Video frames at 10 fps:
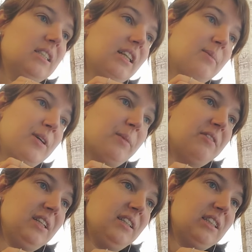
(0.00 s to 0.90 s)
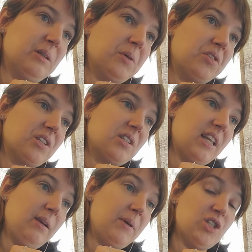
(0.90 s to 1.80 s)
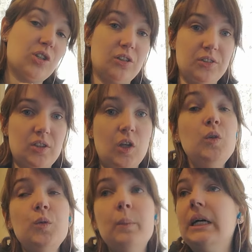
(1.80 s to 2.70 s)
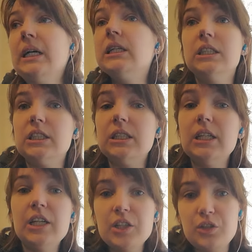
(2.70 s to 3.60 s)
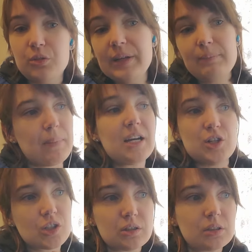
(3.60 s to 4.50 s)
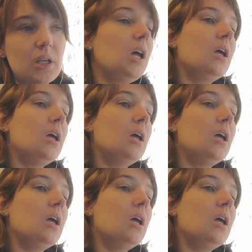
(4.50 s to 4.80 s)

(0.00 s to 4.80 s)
about my feelings and emotions, like my journals. Oh my gosh, you should read my journals.